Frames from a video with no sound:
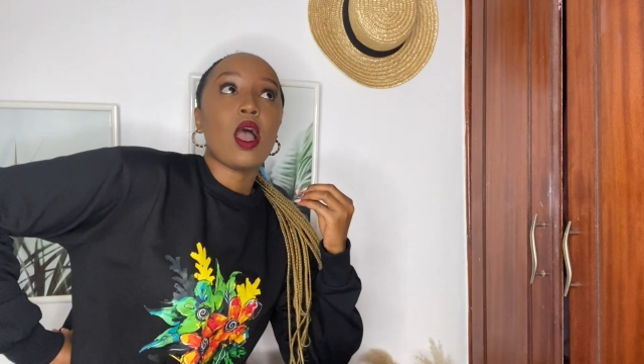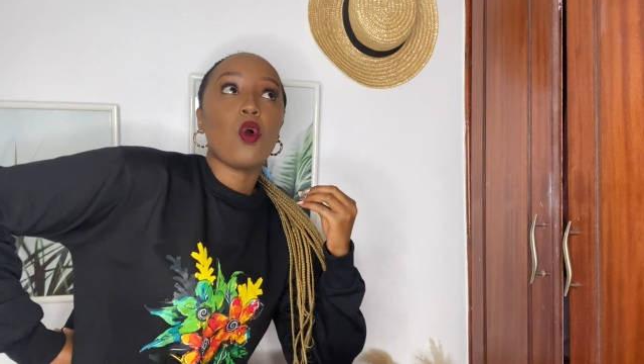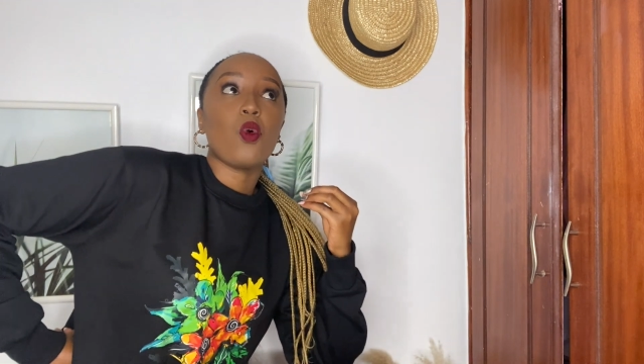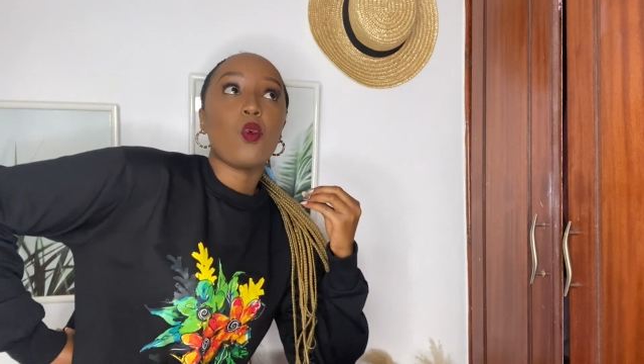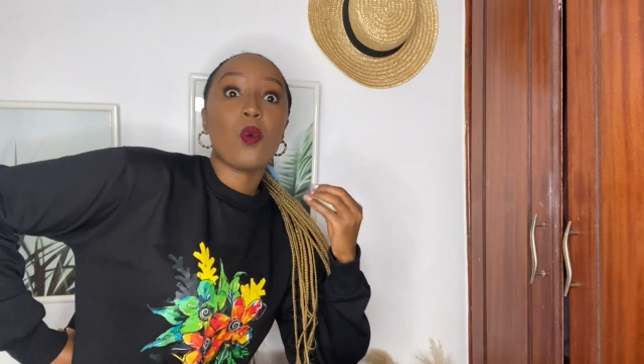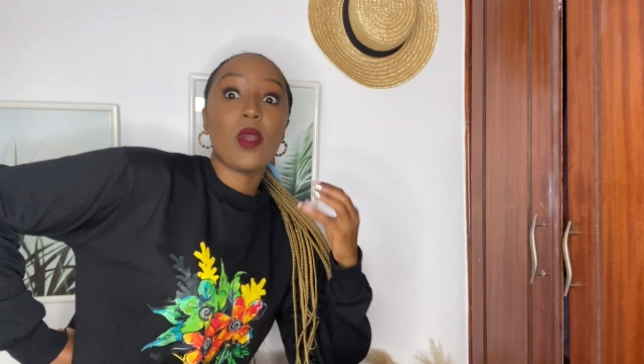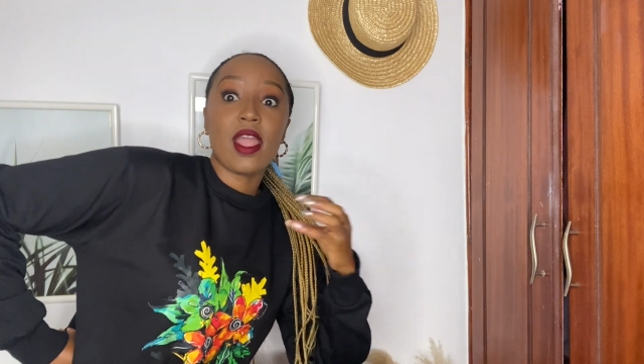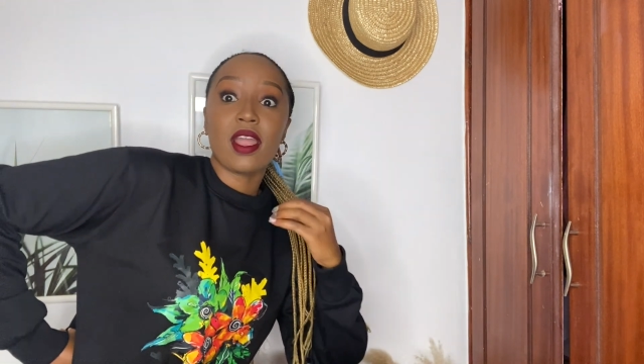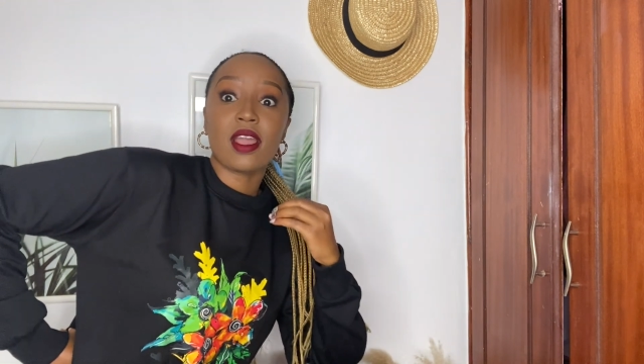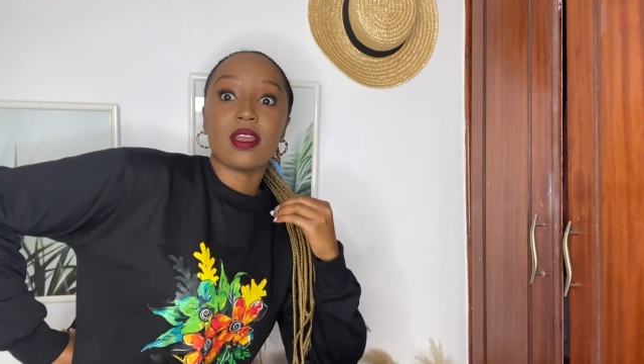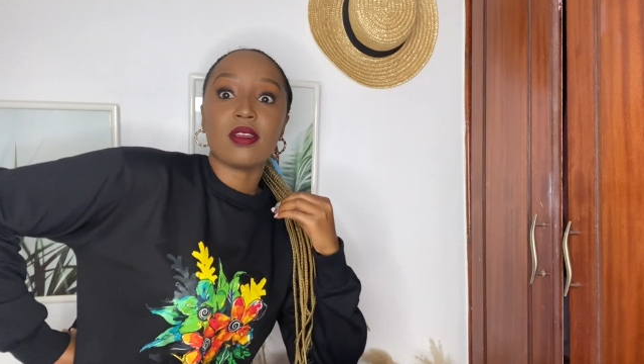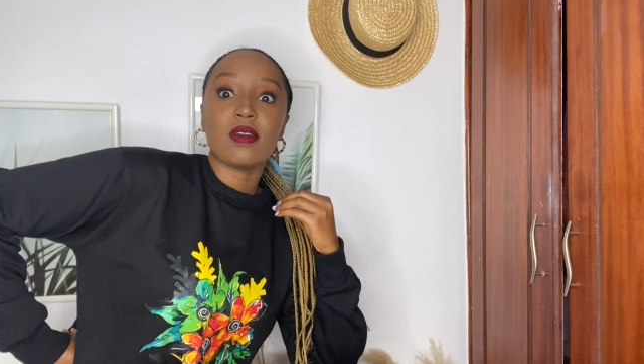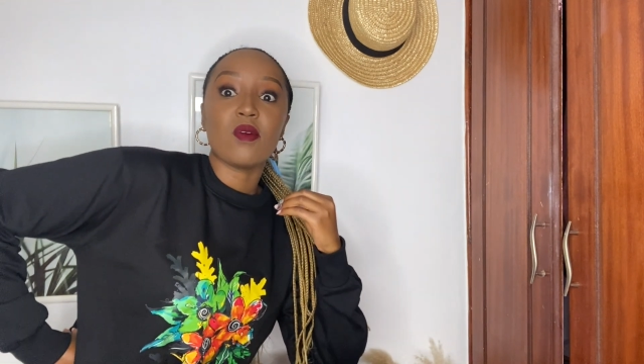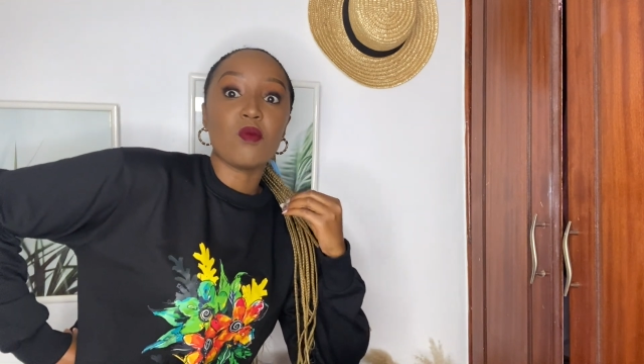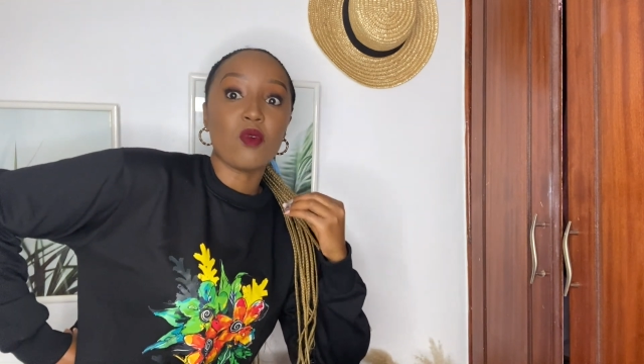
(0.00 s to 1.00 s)
wear
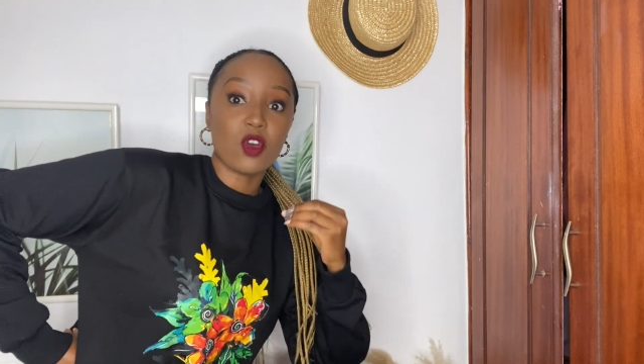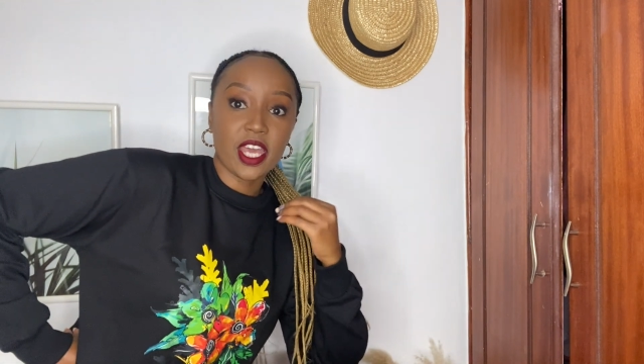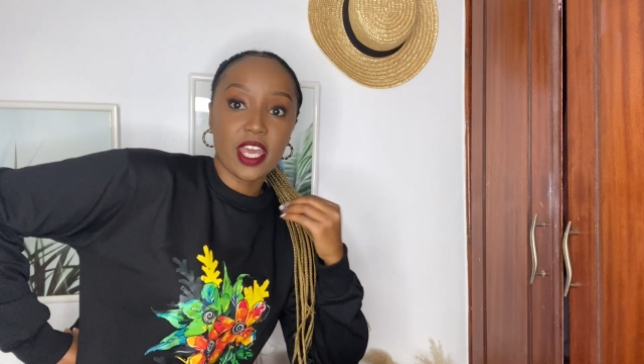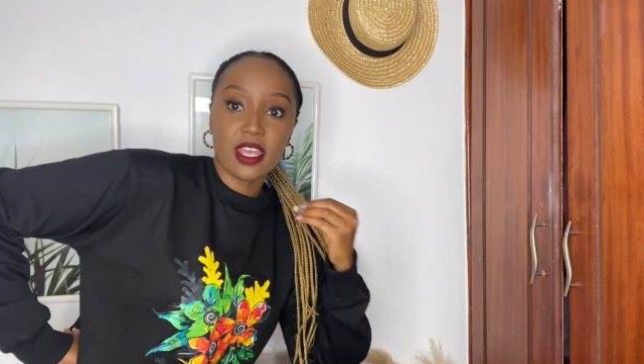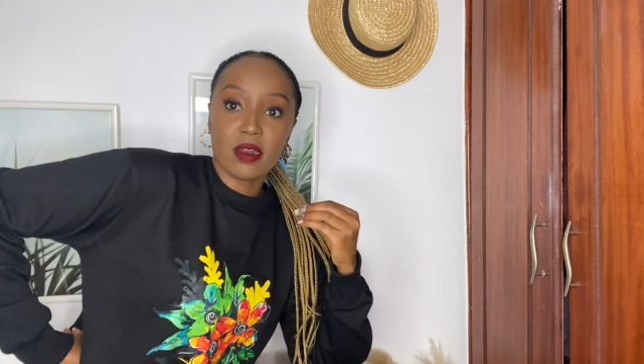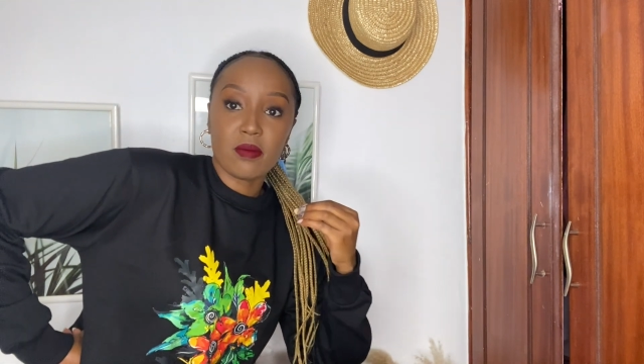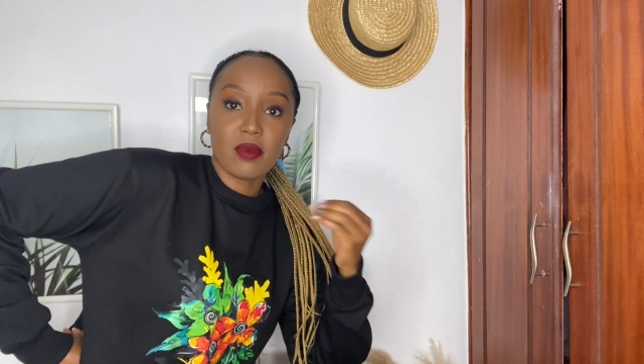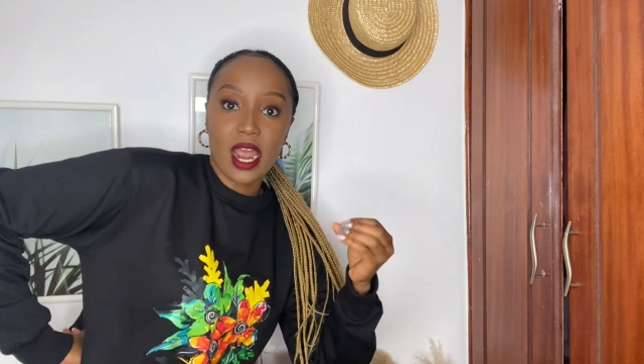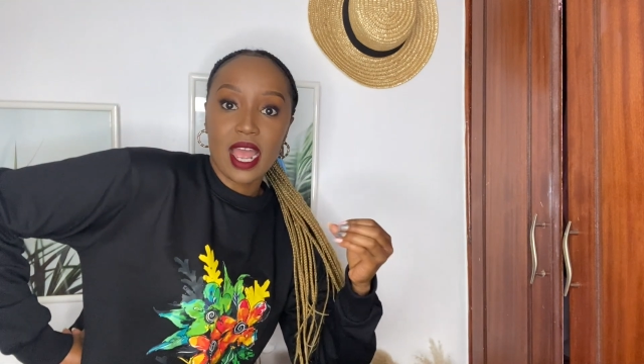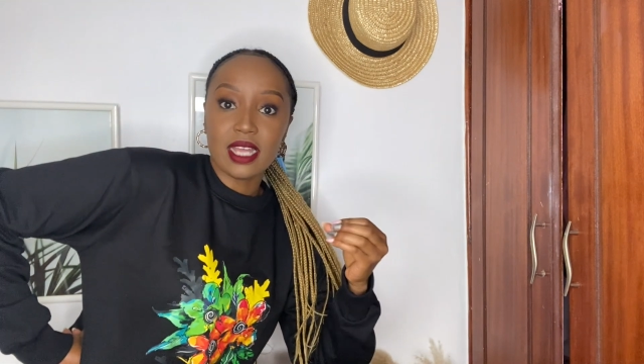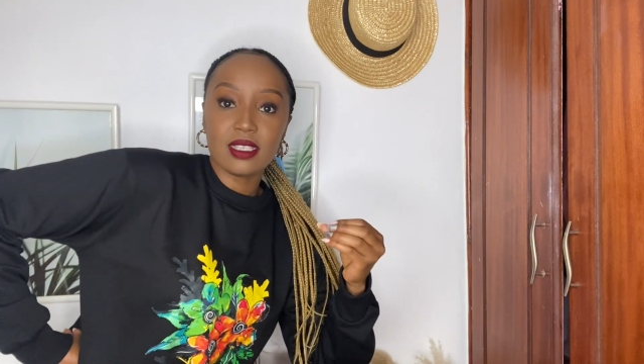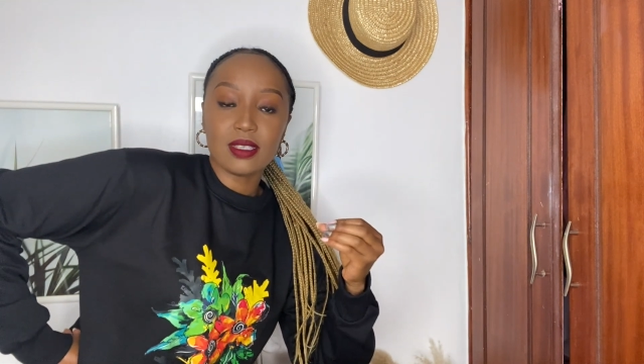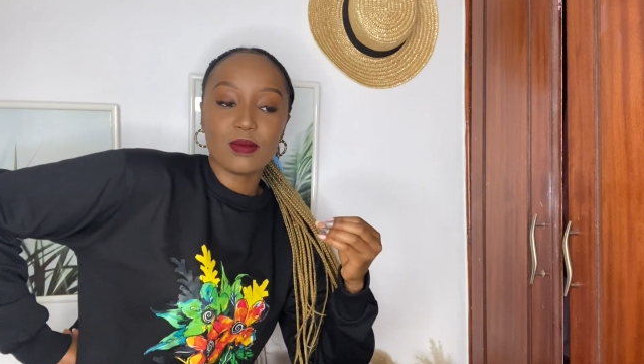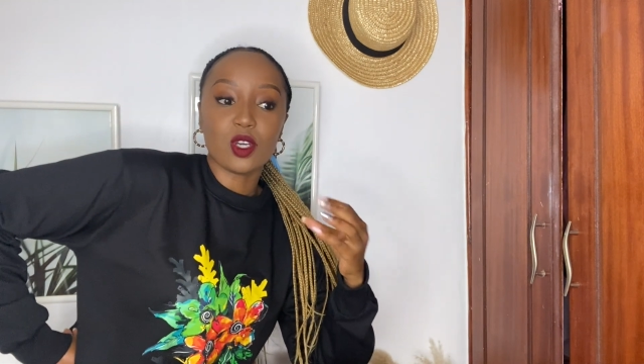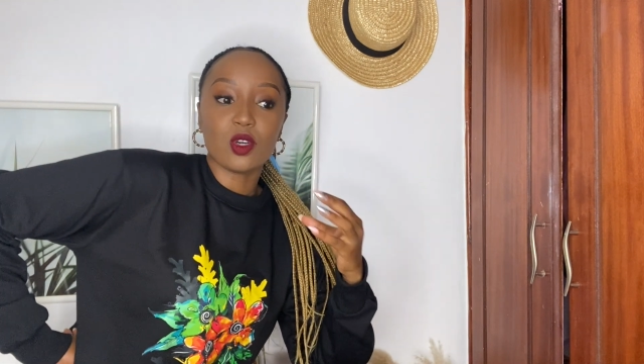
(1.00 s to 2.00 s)
more Kenyan
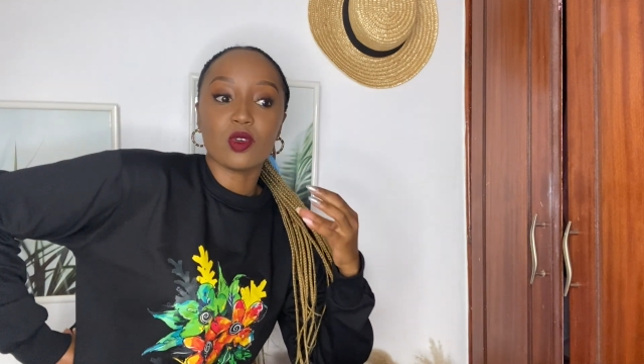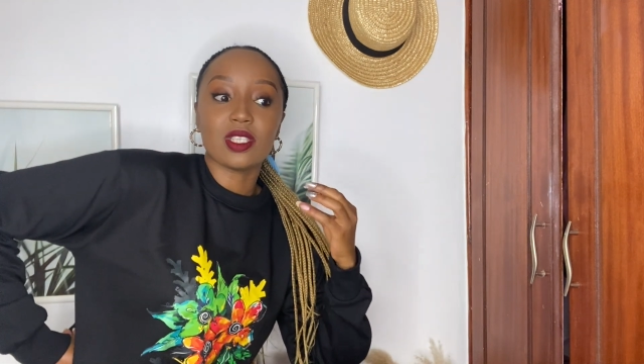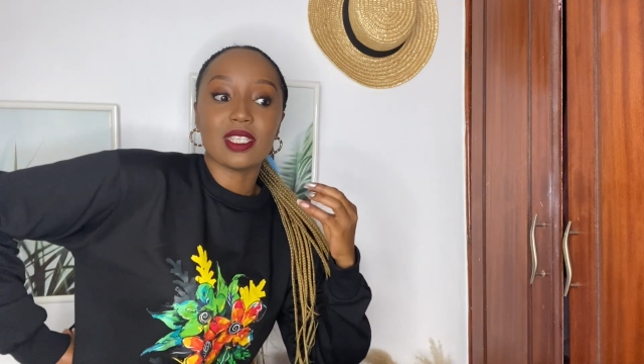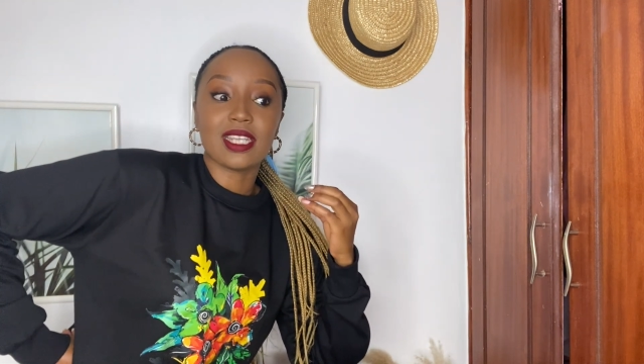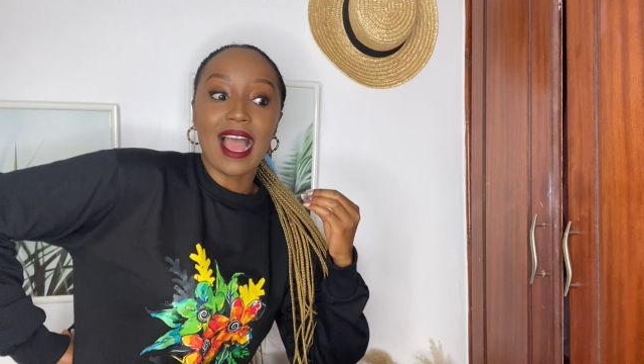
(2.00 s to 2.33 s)
brands because